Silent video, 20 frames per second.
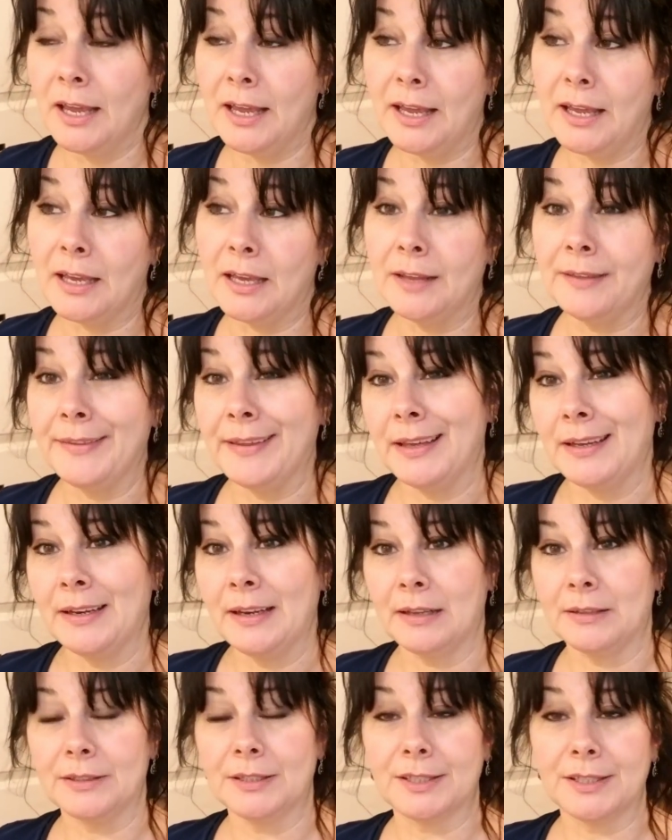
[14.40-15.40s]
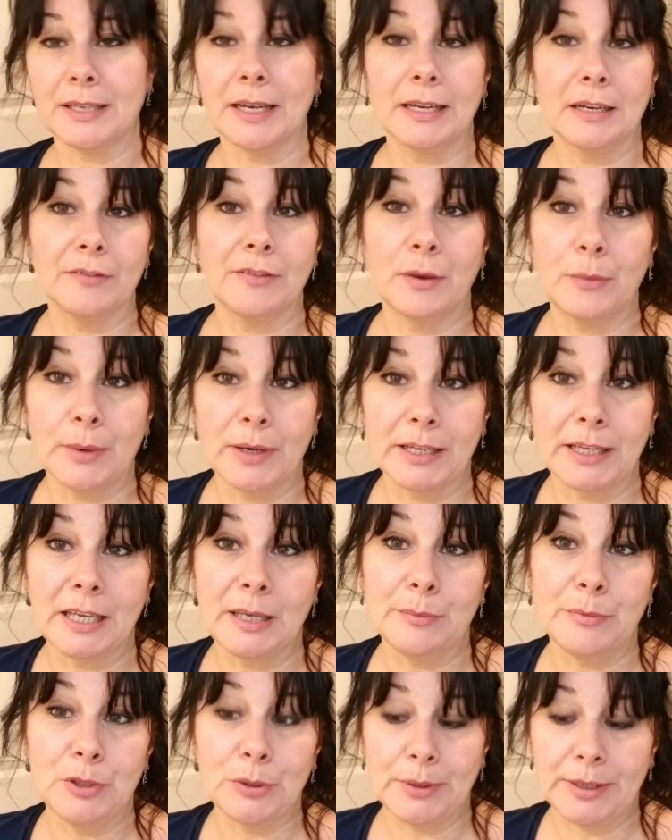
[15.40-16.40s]
and then I'll decide if I want to
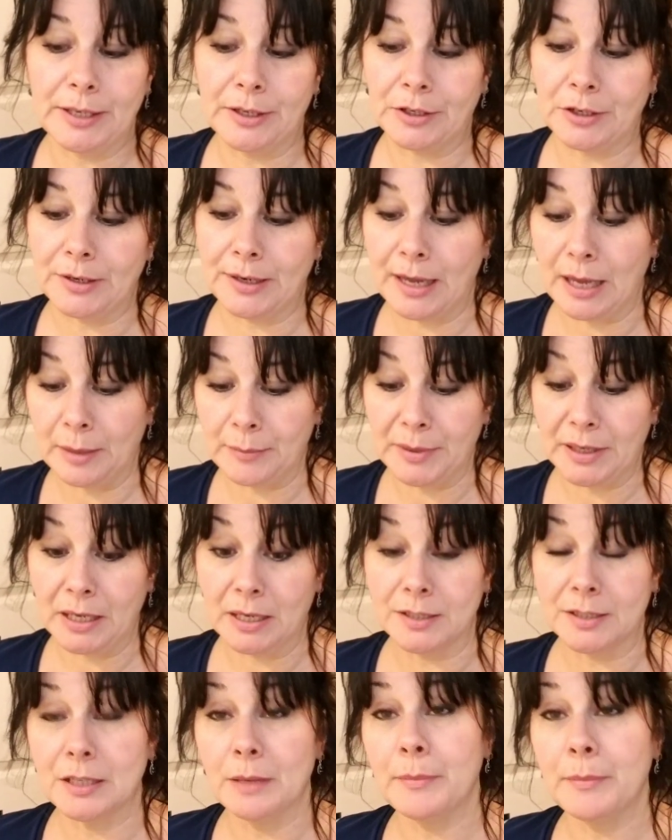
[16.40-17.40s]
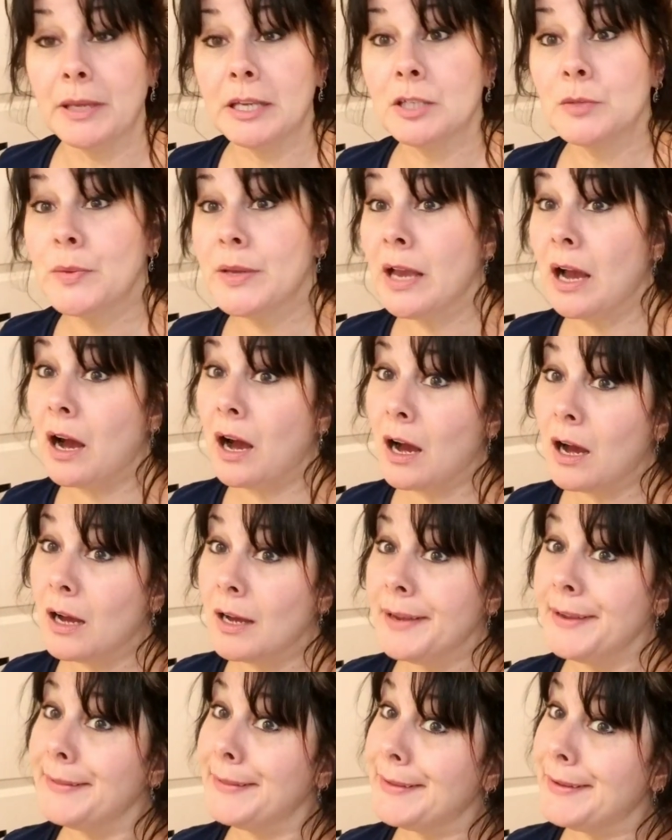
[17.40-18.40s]
keep doing it or not because it makes me
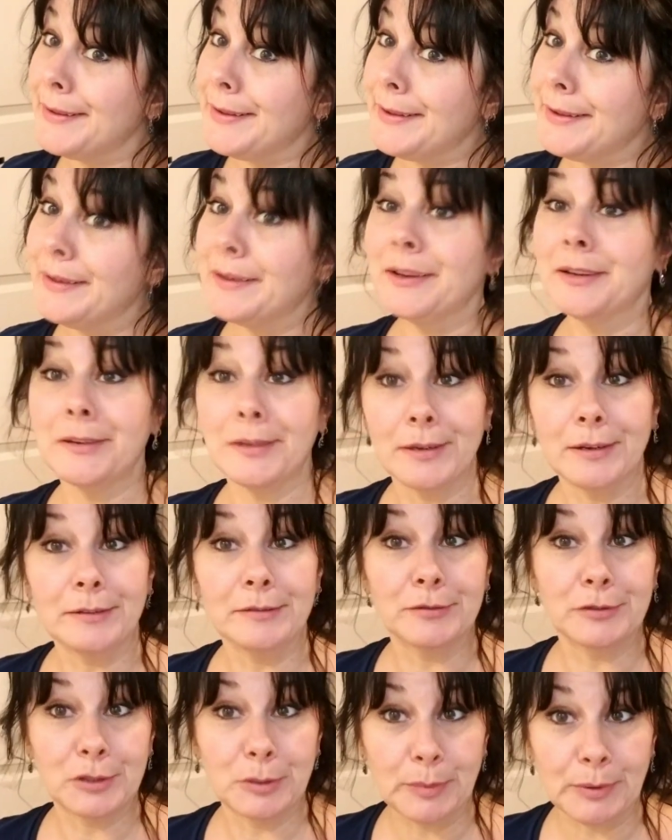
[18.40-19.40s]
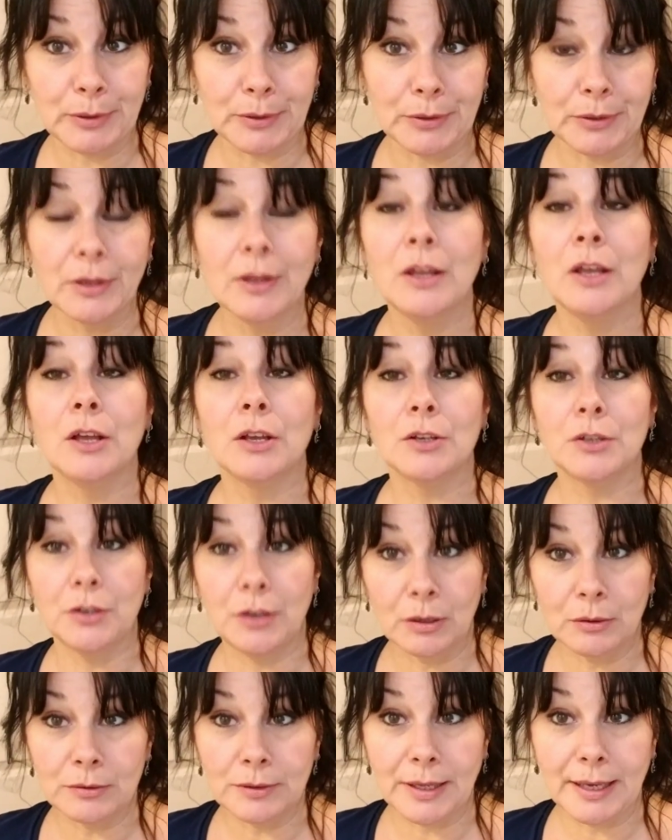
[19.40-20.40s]
highly uncomfortable,
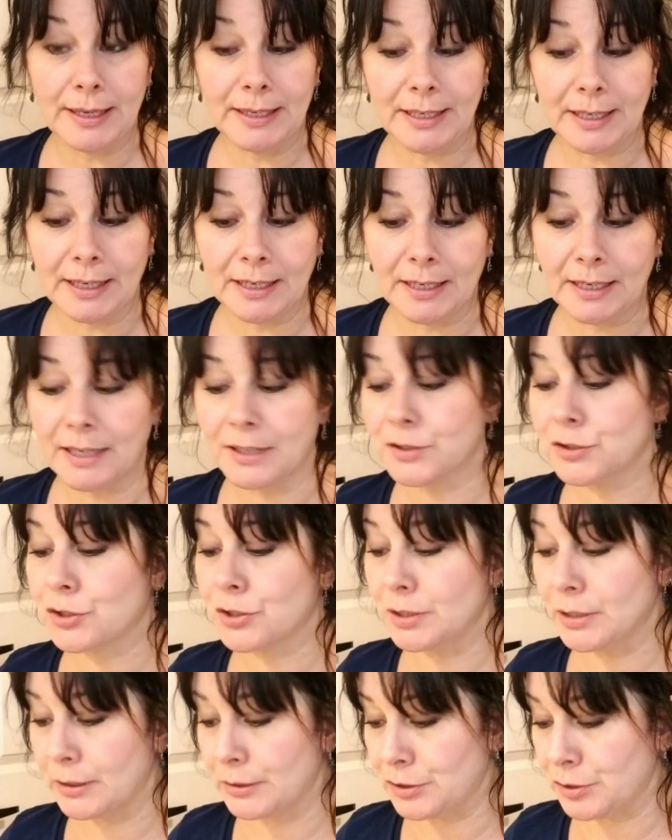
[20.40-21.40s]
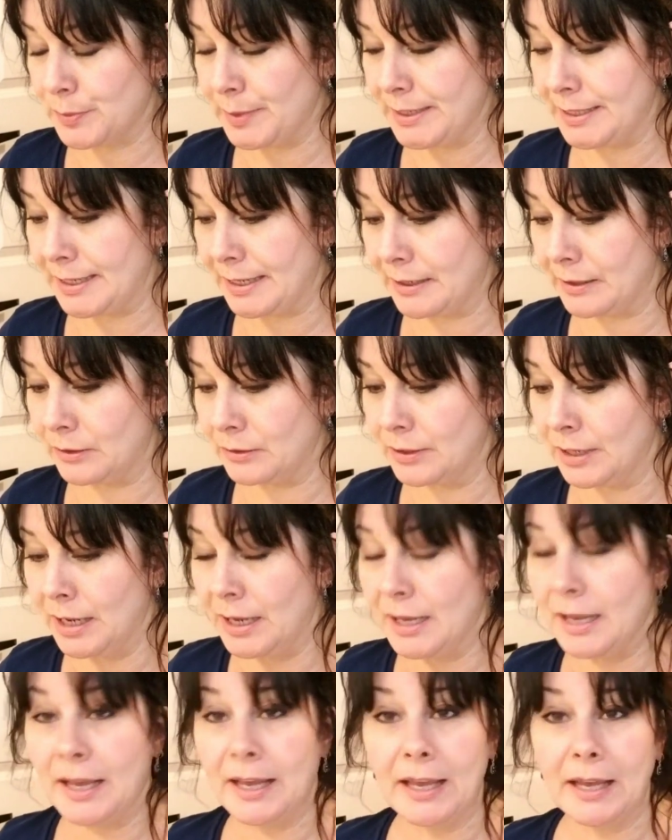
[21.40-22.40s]
don't like it, it slows me down,
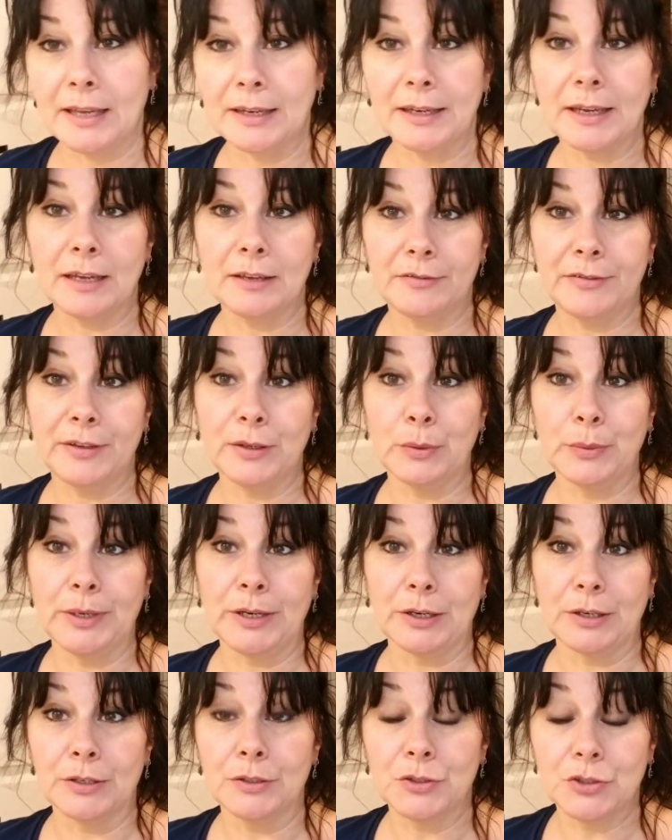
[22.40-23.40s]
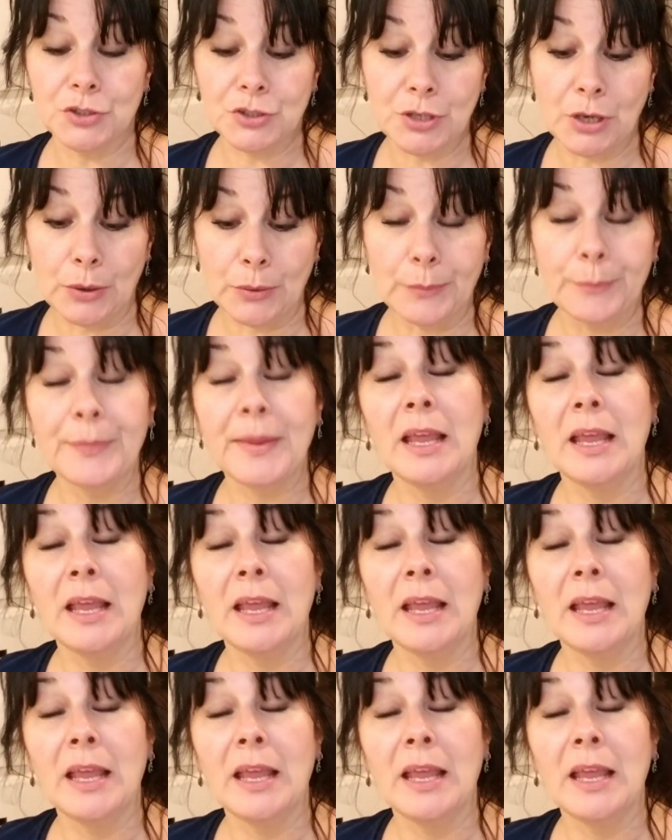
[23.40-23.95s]
and I feel weird. So,